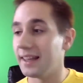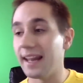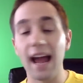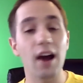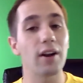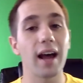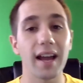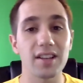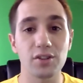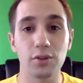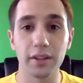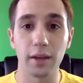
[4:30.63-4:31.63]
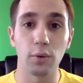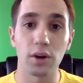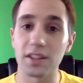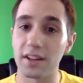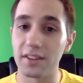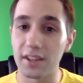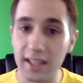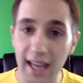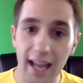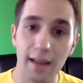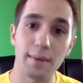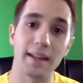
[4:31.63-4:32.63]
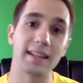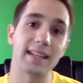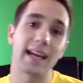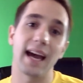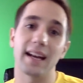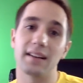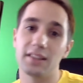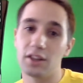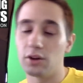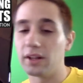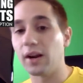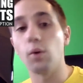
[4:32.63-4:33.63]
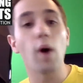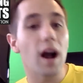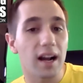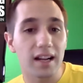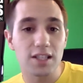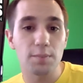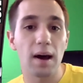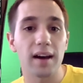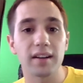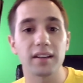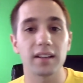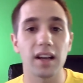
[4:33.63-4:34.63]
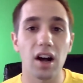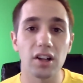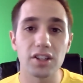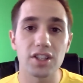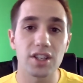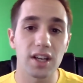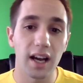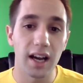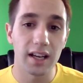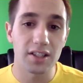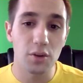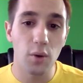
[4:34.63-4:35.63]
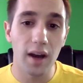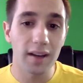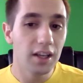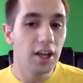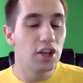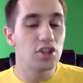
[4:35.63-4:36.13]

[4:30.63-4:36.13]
then out of high school they worked on their game, and then they got, you know, like a walk-on spot on a college squad.